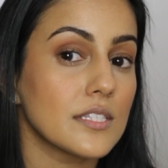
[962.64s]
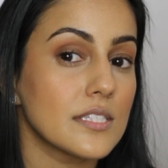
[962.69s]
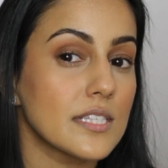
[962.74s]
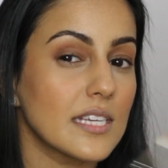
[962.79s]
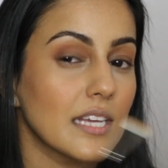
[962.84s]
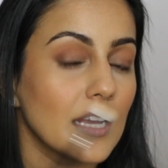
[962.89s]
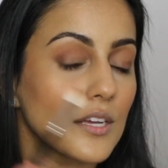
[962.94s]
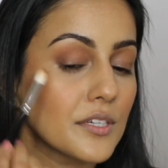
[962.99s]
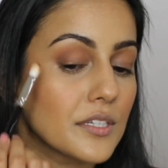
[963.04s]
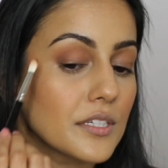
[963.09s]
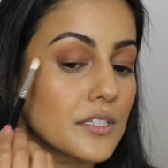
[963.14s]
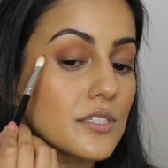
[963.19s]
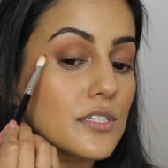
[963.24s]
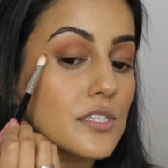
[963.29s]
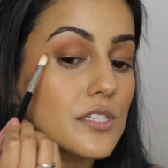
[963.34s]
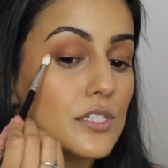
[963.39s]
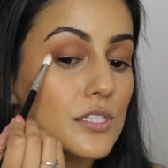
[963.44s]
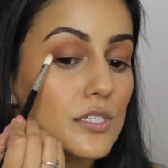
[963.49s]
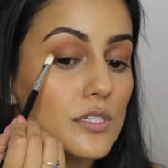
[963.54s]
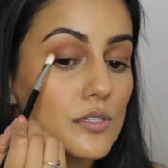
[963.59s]
you see how you can
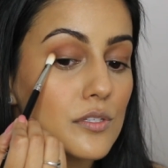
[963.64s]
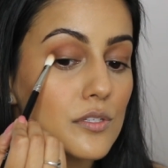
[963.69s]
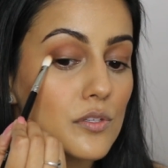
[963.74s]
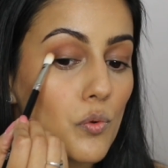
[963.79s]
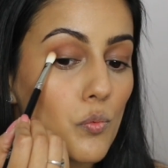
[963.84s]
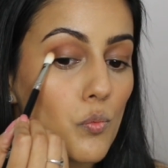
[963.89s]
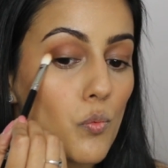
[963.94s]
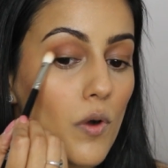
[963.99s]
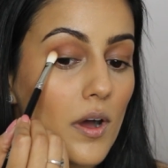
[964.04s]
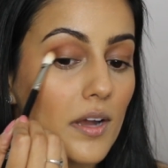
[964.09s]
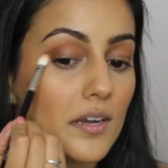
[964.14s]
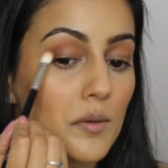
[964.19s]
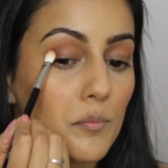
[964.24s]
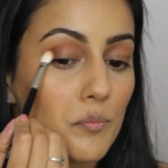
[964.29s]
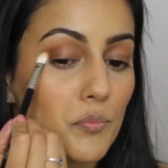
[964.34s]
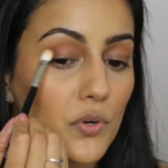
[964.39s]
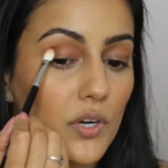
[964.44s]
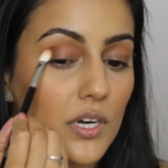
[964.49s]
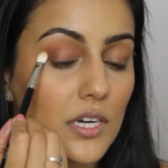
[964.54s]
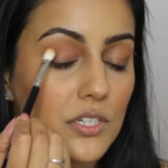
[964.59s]
just use
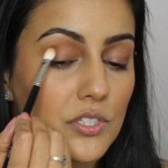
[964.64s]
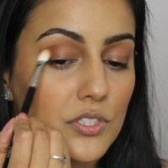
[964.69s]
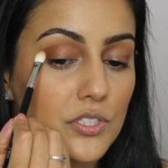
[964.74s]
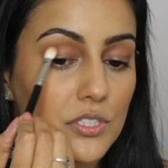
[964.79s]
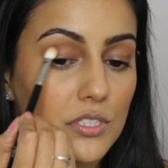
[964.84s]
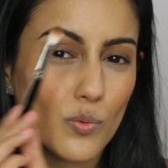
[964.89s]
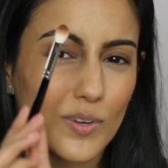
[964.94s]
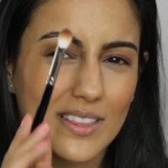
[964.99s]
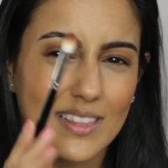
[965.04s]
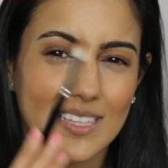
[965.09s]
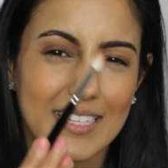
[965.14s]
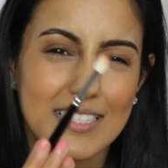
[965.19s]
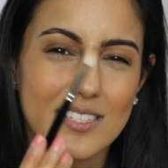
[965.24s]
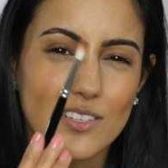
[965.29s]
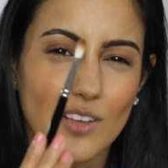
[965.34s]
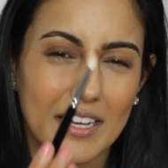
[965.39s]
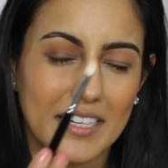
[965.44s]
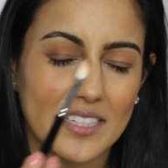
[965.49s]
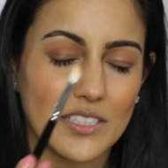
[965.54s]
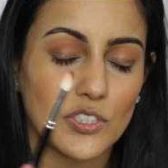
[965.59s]
one brush with this
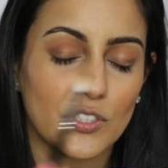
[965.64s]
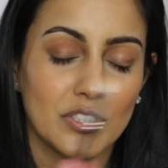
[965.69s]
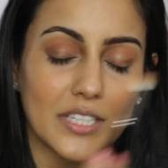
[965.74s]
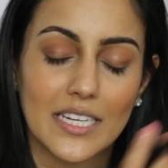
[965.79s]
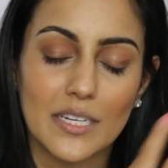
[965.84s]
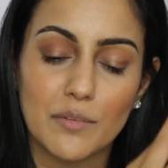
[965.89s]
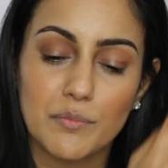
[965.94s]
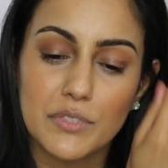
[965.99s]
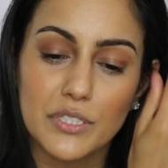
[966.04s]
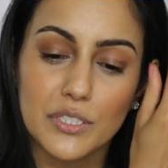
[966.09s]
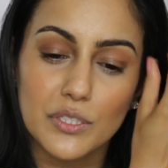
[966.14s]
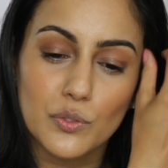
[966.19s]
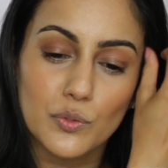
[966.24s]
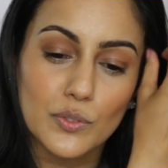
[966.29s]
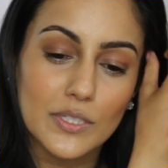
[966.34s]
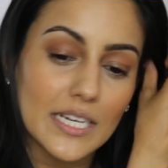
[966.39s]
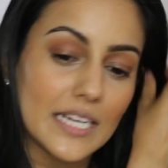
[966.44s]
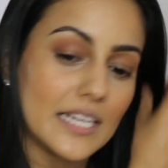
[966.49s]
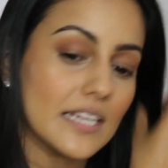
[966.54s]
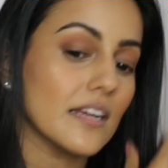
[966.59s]
kind of shape to
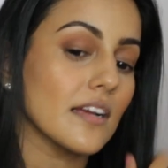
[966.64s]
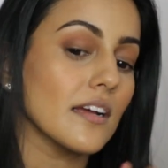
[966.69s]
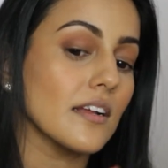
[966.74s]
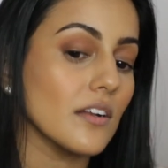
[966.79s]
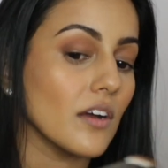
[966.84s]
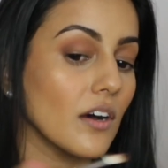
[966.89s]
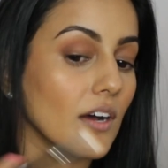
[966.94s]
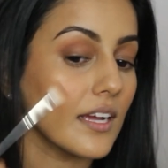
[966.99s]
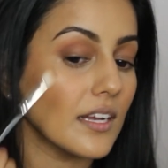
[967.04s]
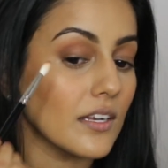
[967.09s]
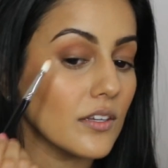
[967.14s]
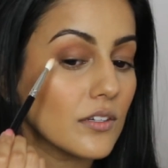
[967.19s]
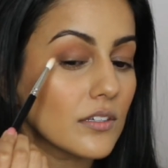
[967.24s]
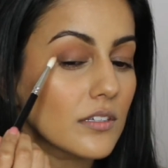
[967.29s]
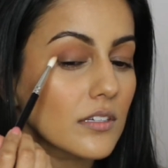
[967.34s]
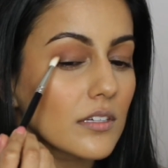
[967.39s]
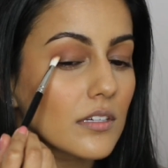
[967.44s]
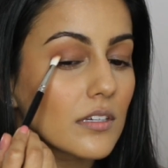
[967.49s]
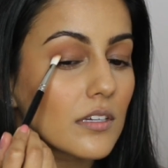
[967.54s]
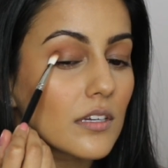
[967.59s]
create an eye
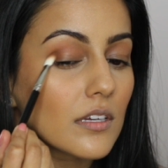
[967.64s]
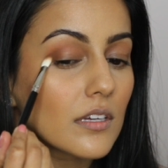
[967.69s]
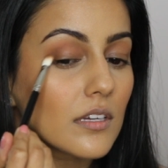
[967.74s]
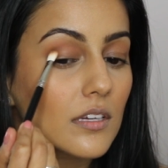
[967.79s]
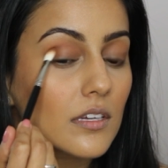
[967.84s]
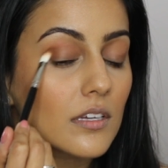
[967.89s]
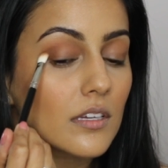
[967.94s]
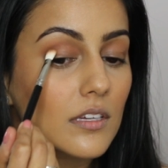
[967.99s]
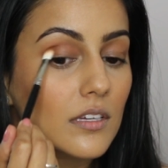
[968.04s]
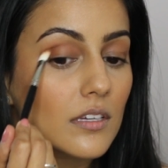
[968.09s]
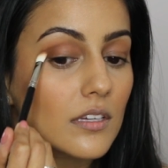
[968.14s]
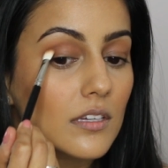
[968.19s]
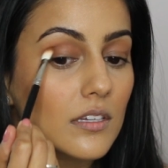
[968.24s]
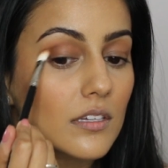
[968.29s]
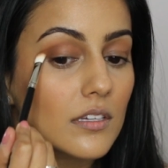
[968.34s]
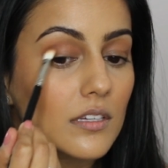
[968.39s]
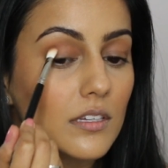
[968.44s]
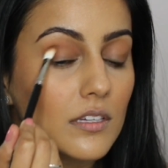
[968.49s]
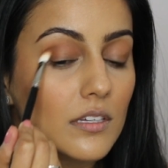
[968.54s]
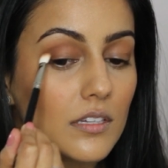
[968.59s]
look?
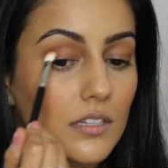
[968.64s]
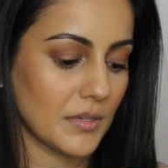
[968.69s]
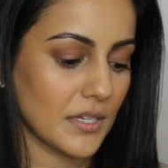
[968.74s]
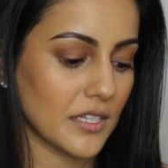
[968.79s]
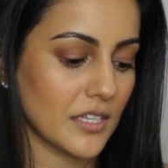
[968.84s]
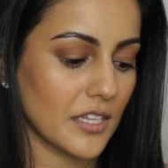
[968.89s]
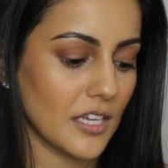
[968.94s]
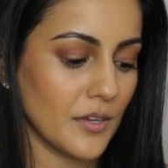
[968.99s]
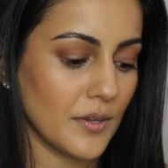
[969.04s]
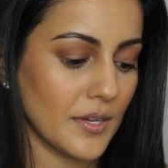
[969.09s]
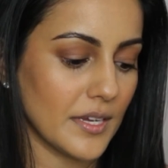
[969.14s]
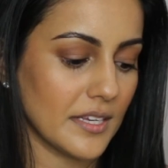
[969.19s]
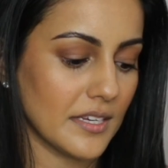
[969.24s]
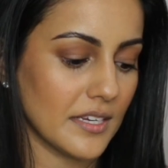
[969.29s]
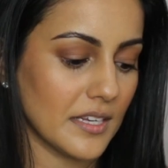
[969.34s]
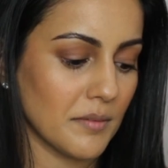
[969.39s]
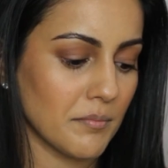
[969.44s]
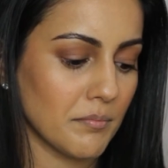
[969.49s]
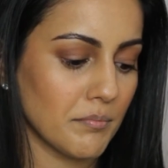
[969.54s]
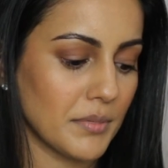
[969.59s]
I'm going to go in
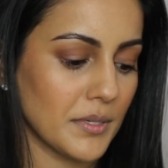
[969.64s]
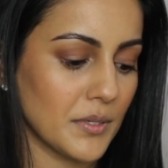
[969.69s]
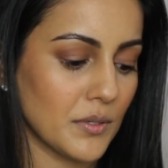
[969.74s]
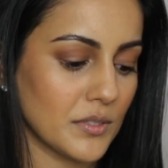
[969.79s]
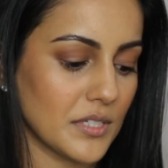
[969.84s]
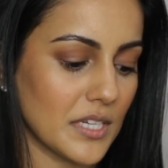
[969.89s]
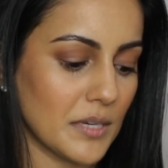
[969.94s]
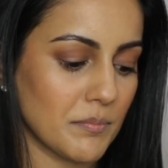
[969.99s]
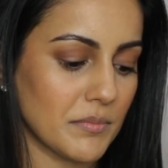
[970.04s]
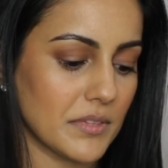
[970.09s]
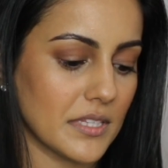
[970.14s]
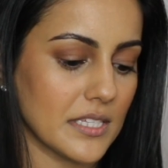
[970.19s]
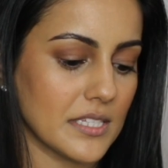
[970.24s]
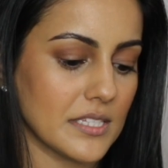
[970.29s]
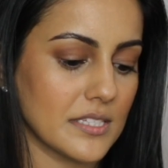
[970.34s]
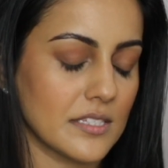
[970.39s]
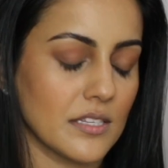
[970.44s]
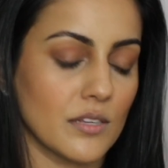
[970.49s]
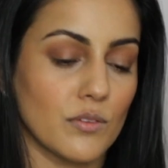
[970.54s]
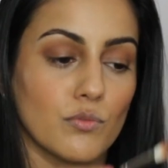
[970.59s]
and build up
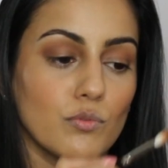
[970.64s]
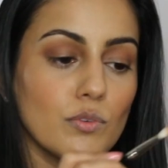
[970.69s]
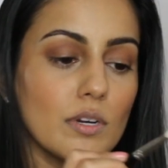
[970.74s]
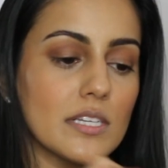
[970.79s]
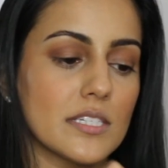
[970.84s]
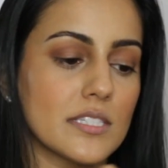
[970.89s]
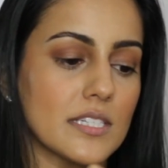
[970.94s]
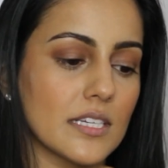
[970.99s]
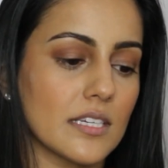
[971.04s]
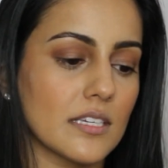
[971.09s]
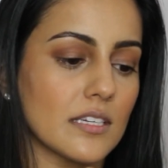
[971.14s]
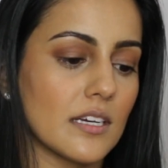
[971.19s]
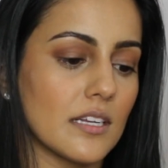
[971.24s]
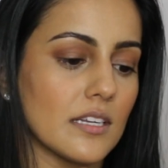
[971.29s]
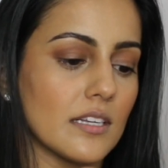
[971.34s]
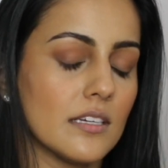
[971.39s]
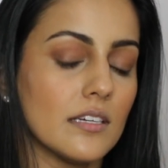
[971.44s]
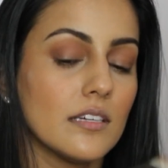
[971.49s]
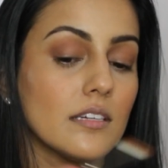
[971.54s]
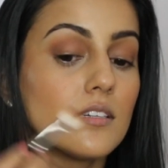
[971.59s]
this rustic
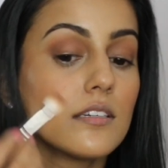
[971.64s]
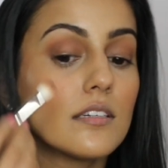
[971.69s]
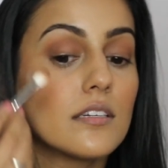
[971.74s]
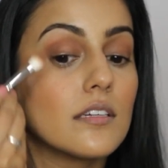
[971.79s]
colour.